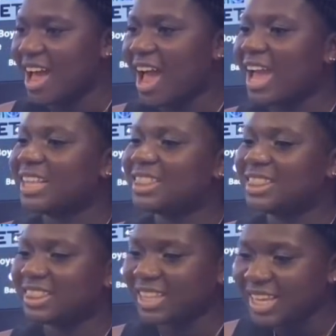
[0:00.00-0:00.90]
I
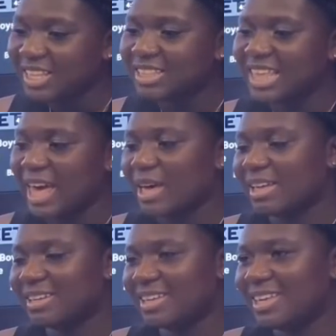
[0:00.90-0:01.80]
think
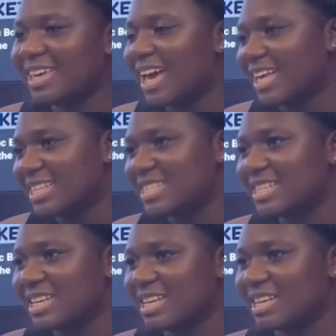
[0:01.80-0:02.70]
that he has
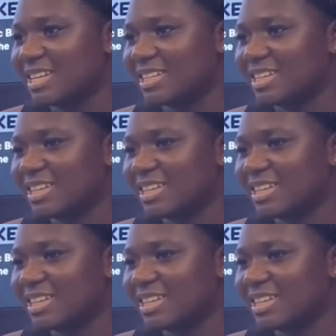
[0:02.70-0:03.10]
to.